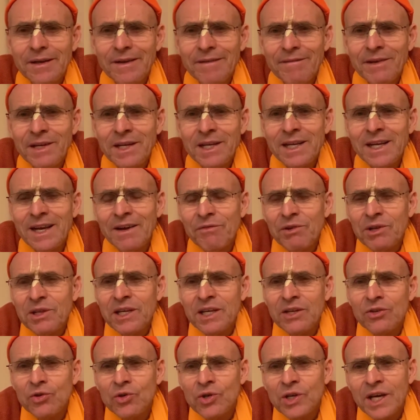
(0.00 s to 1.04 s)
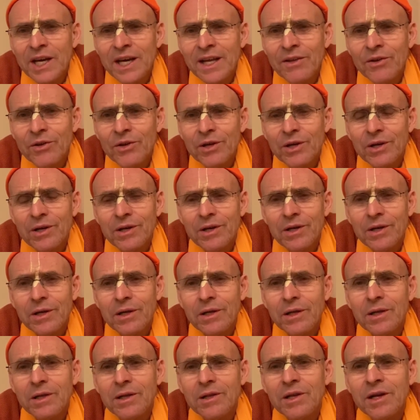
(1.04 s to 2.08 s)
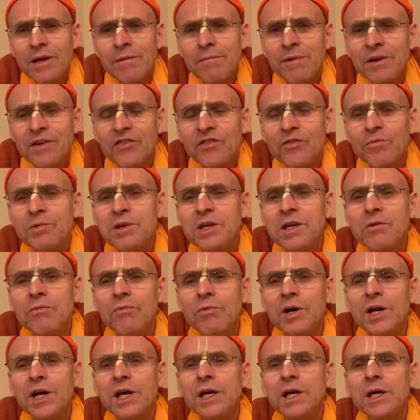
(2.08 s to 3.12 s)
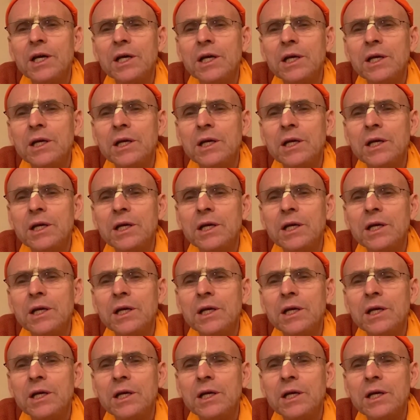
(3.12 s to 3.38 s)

we did everything together. There must be a way.